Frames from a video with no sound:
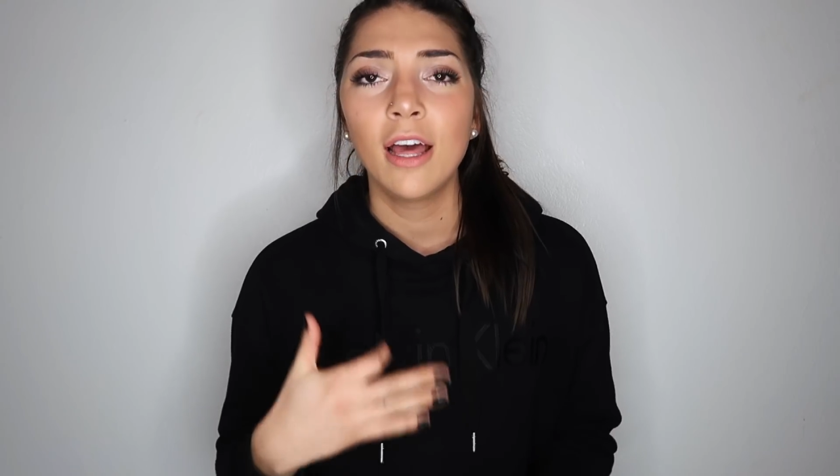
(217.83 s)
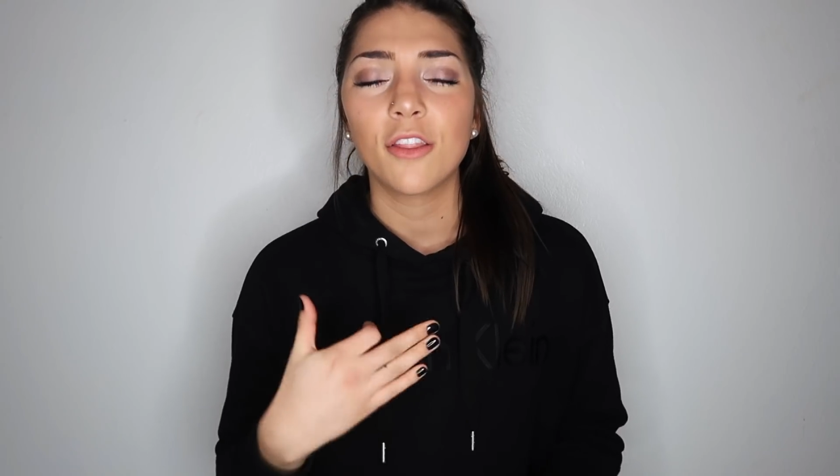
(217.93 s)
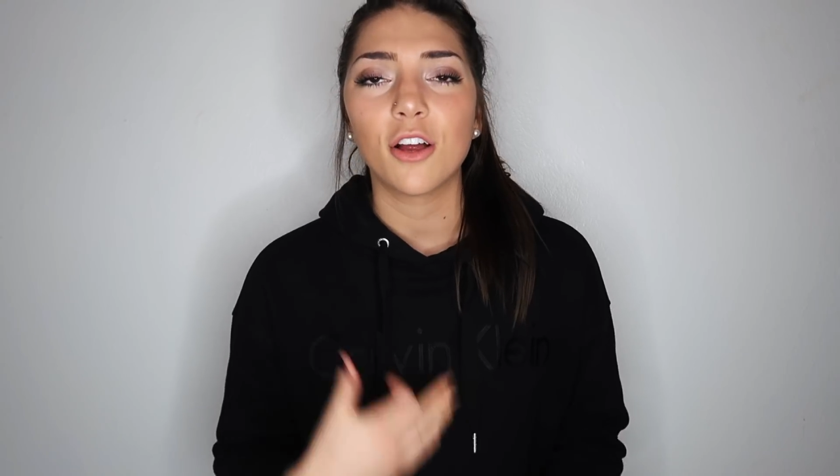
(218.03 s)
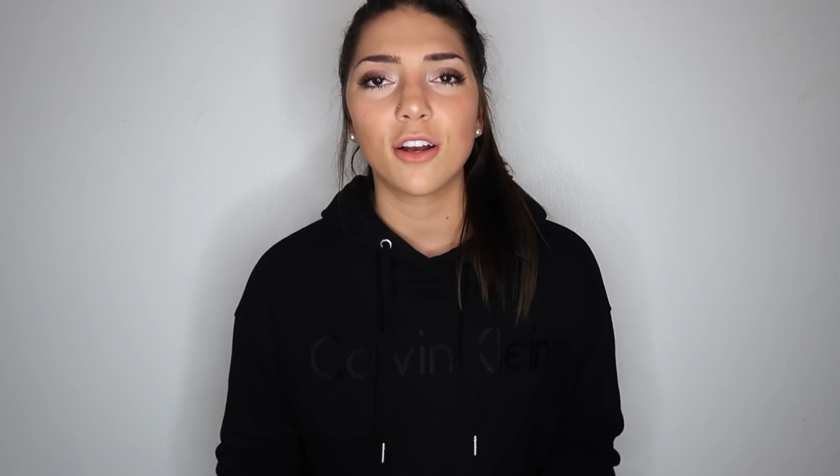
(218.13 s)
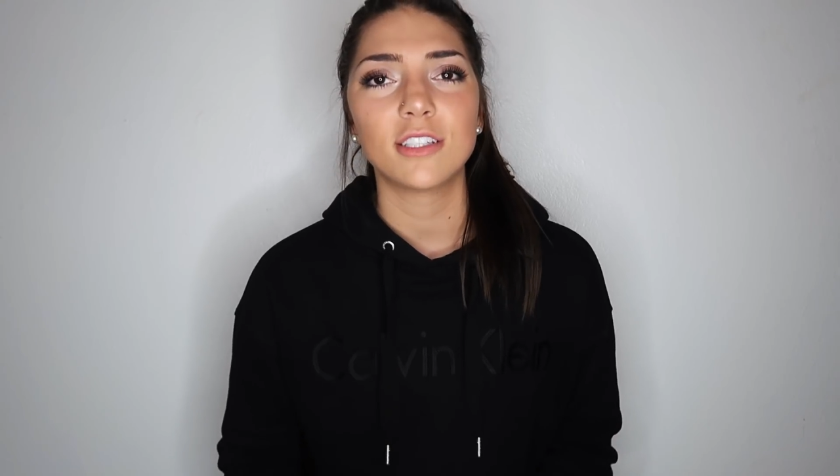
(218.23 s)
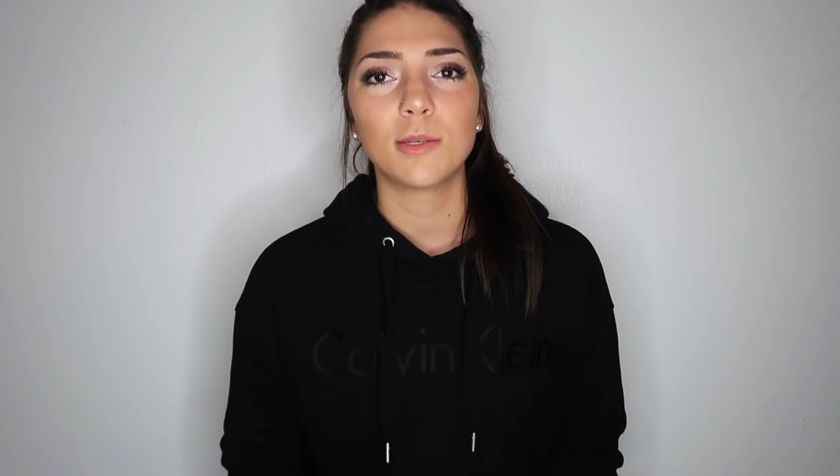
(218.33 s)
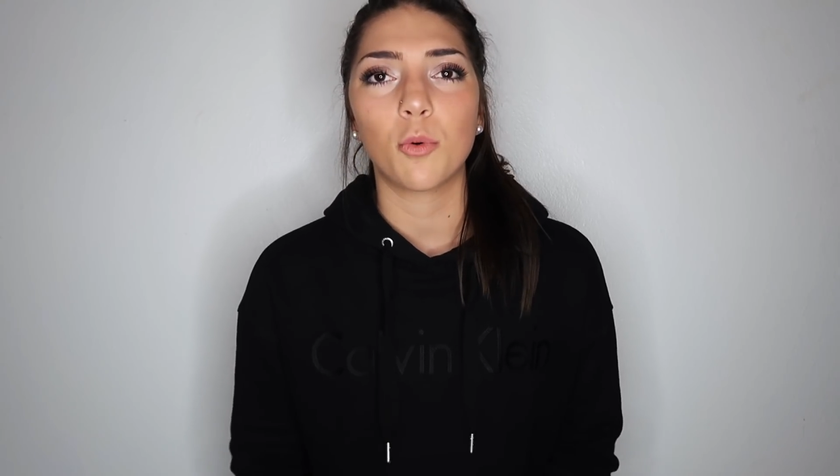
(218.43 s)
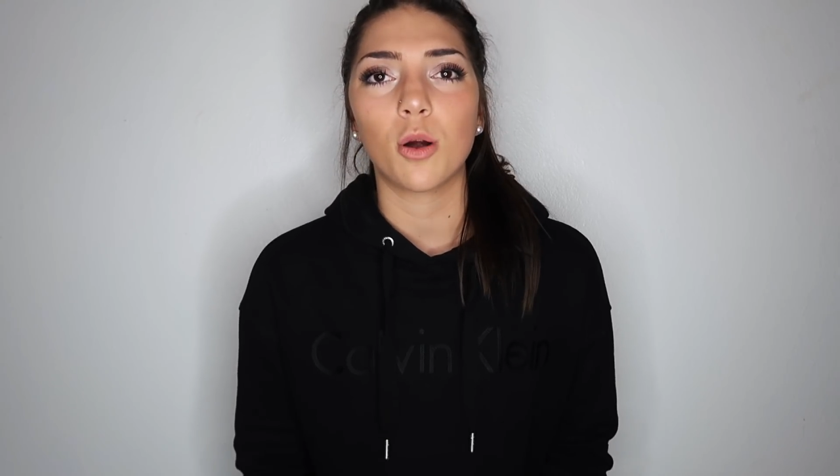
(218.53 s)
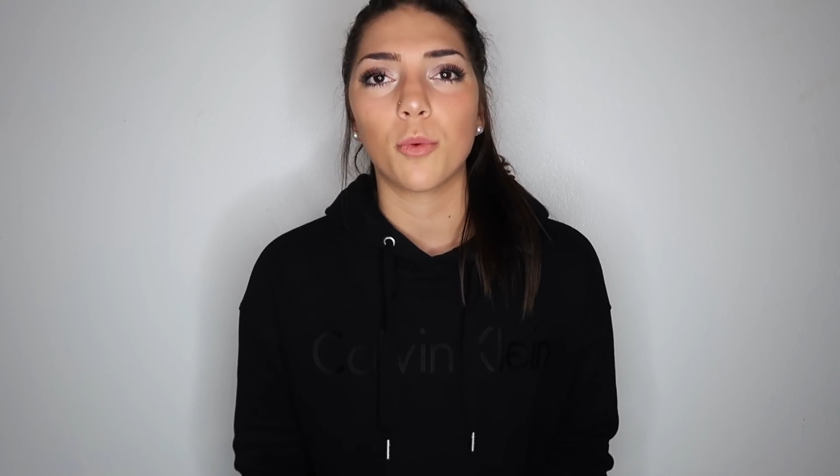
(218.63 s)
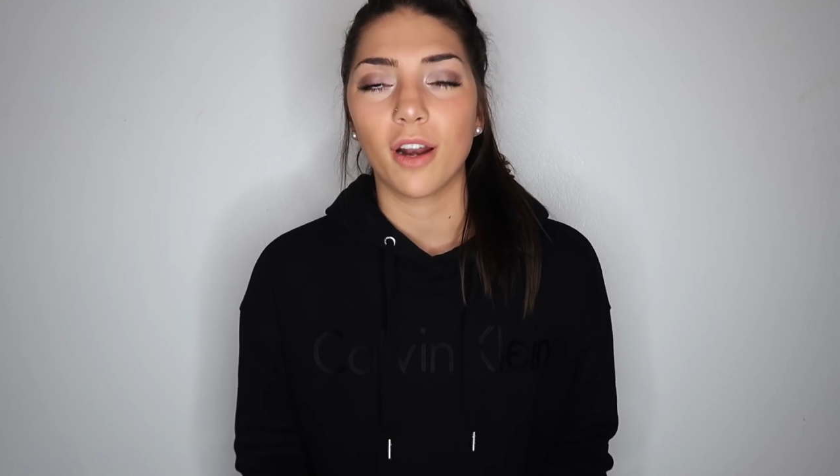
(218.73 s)
they're gonna
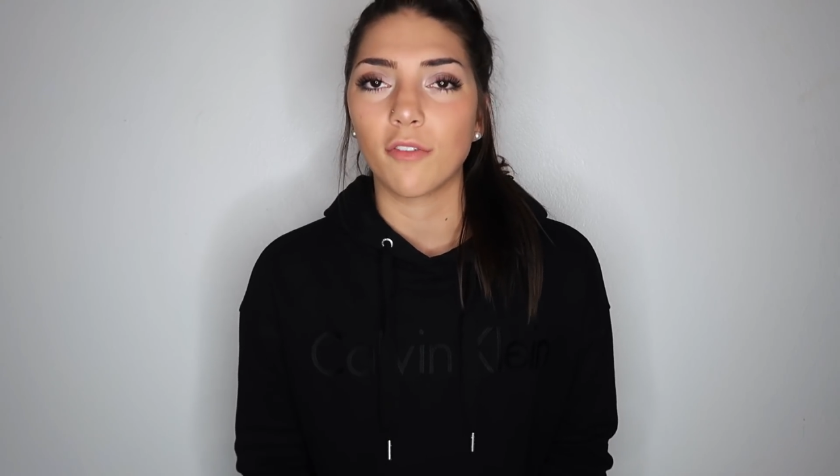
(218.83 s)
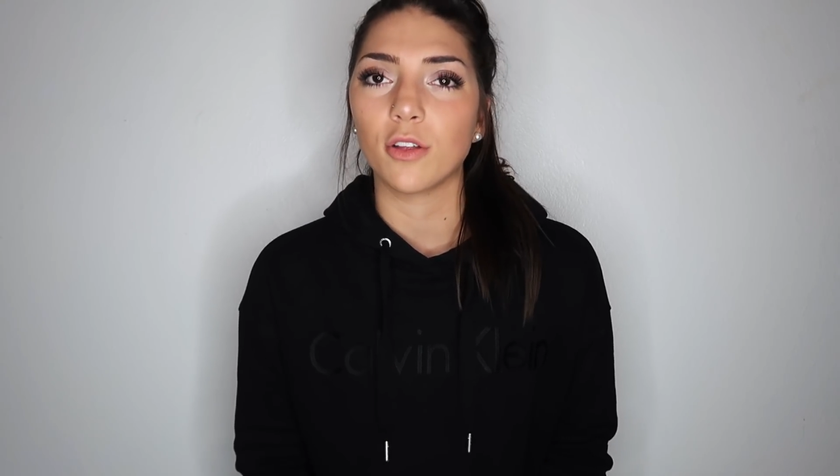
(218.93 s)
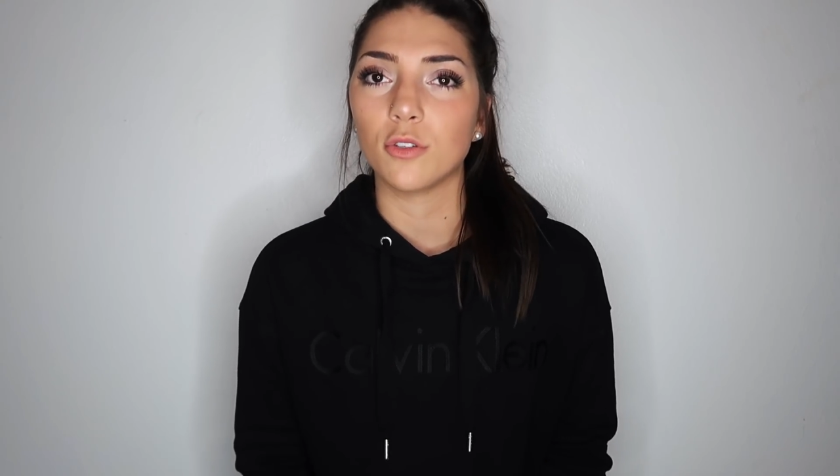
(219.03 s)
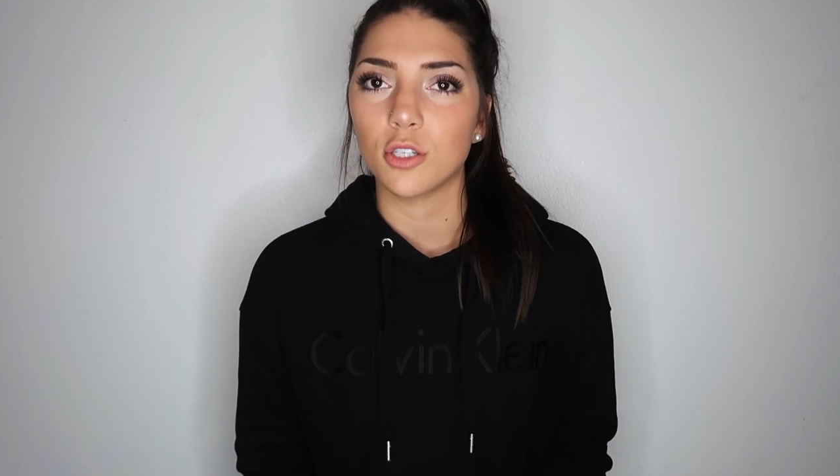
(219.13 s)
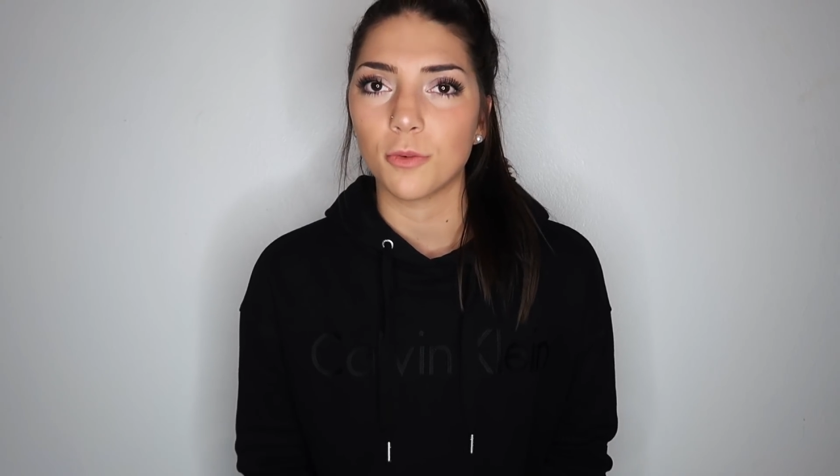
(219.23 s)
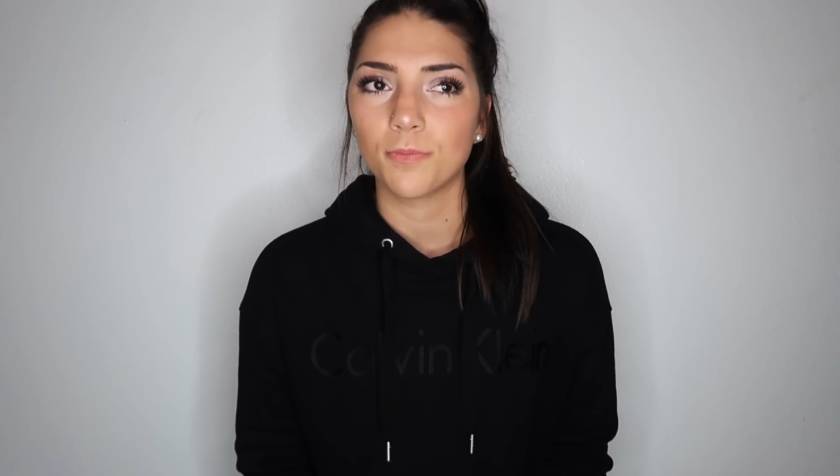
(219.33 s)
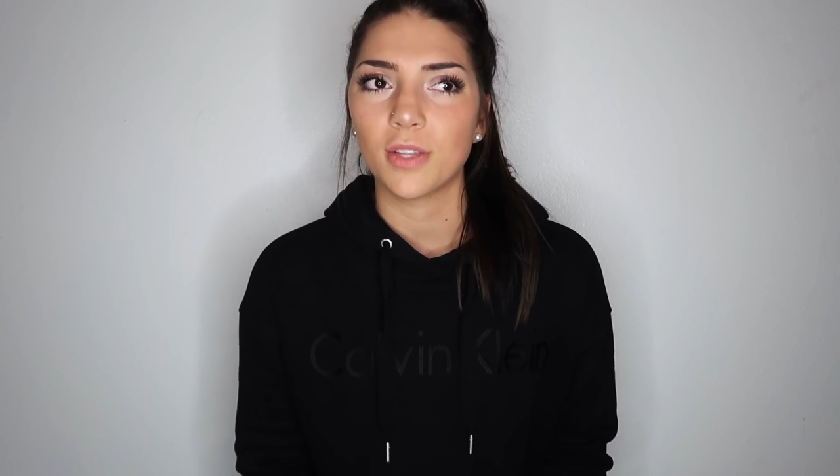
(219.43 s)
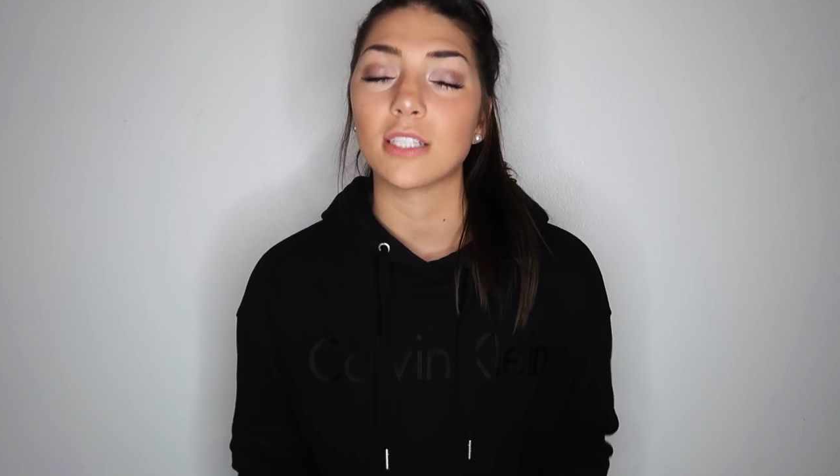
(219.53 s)
support whatever you do.